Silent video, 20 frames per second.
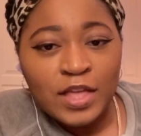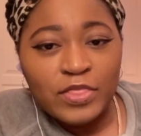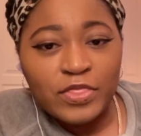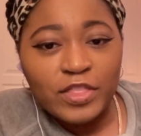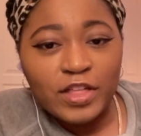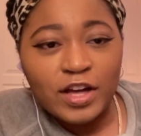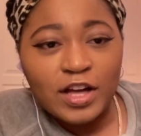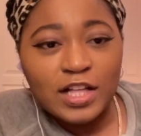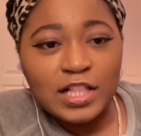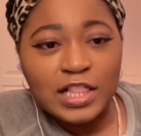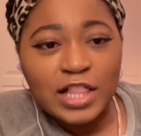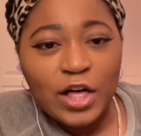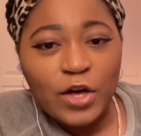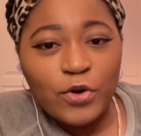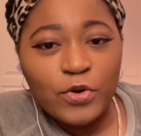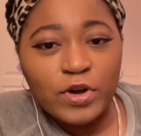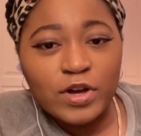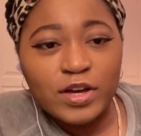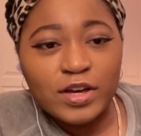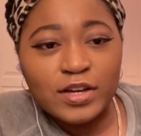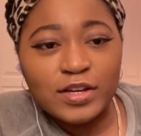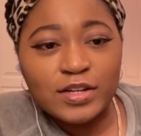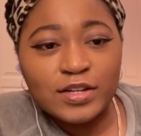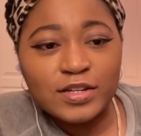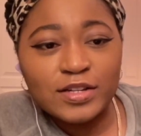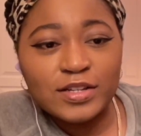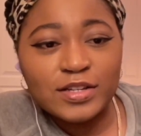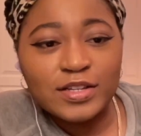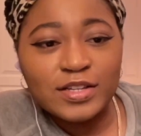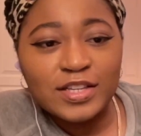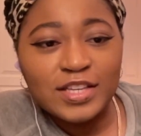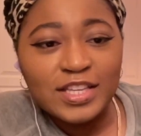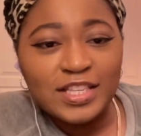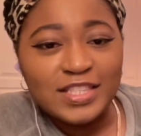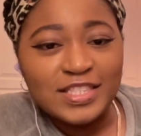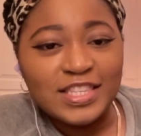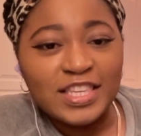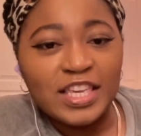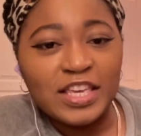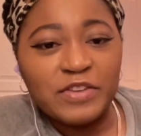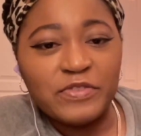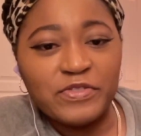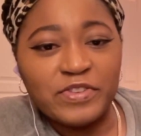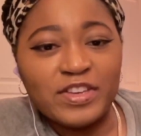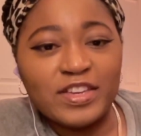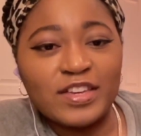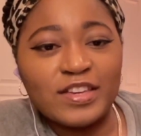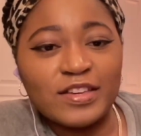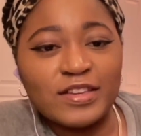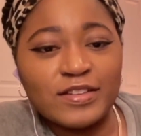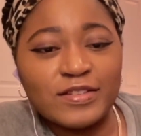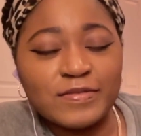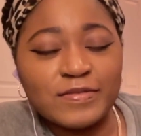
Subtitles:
The cloak is giving.